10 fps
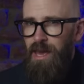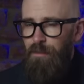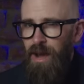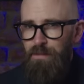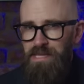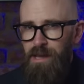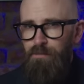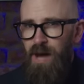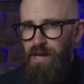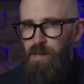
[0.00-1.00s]
It might be
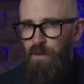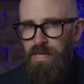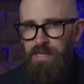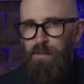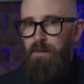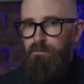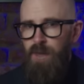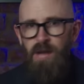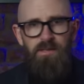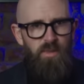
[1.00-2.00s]
some part of it, but
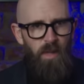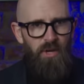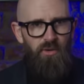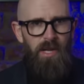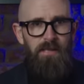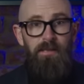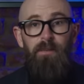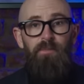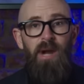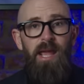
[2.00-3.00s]
most will agree that
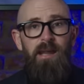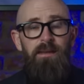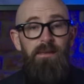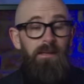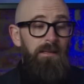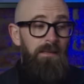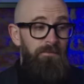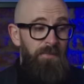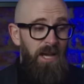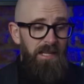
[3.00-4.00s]
the brain and the
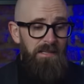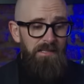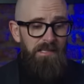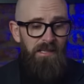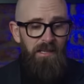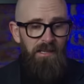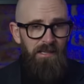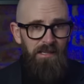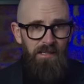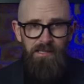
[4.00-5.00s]
mind
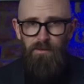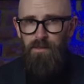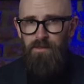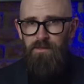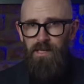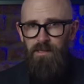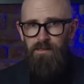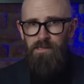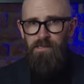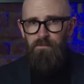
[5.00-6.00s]
are different
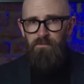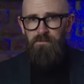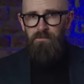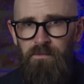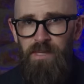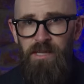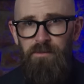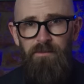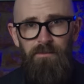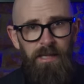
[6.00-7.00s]
things. We
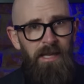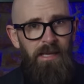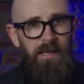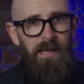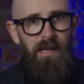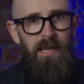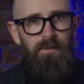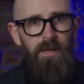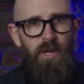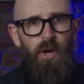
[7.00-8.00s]
don't really
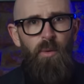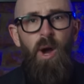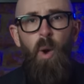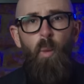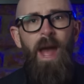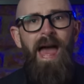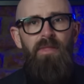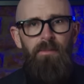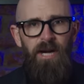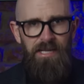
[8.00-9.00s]
even know where
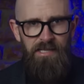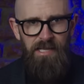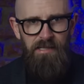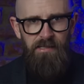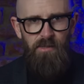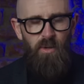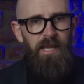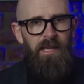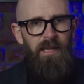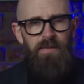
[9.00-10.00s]
the mind is, or
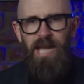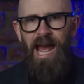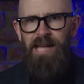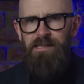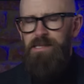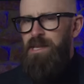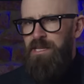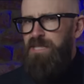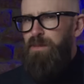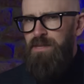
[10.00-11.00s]
if it has
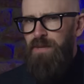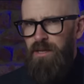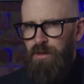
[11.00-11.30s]
a specific